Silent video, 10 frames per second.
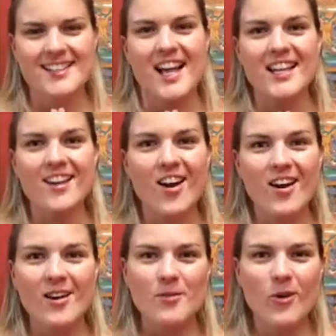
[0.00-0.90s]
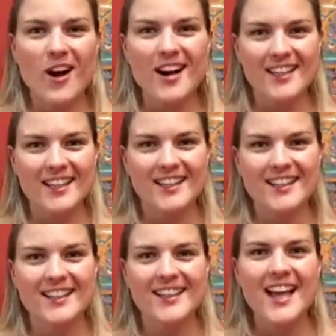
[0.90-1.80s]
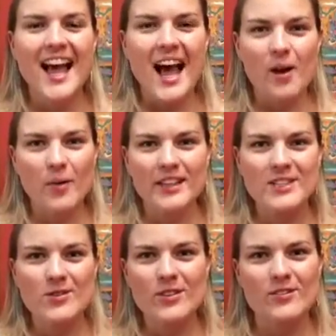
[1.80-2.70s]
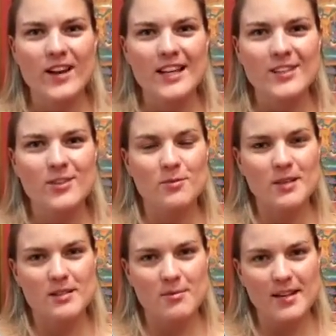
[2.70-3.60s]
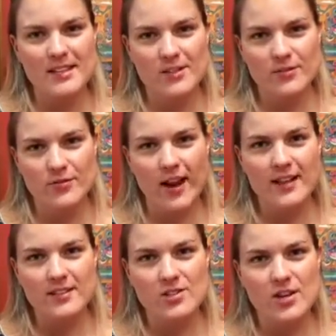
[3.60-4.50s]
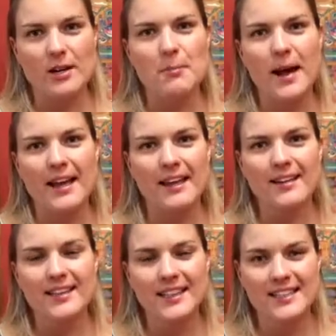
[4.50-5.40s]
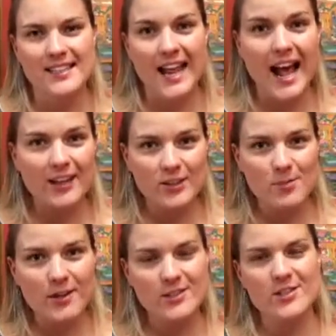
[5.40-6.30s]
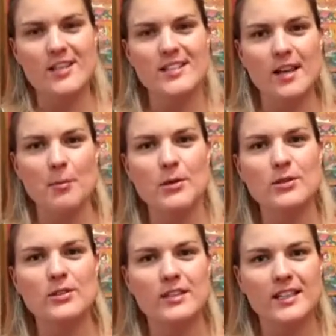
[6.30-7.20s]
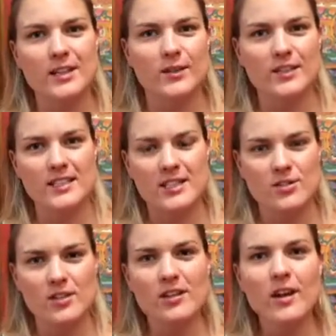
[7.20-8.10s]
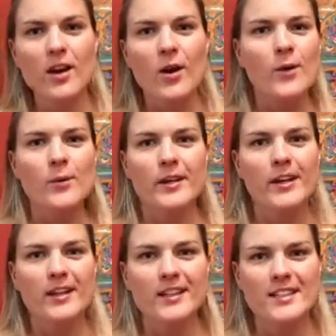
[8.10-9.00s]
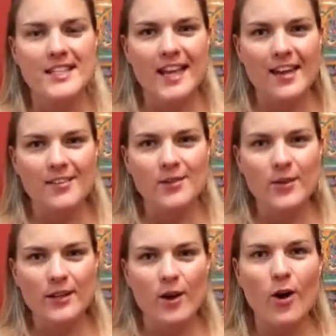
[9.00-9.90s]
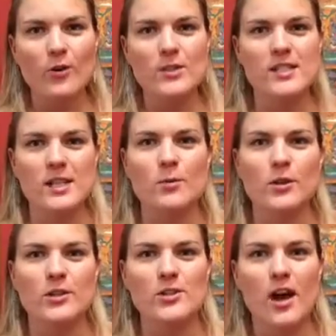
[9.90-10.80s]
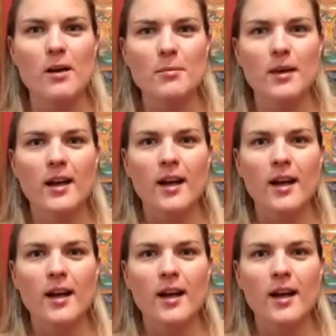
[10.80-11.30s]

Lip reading: Satnam, Wah here. I wanted to invite you, me and my dear friend Jeremiah. He's an acupuncturist. I'm a kundalini yoga teacher. We are together going to host a workshop,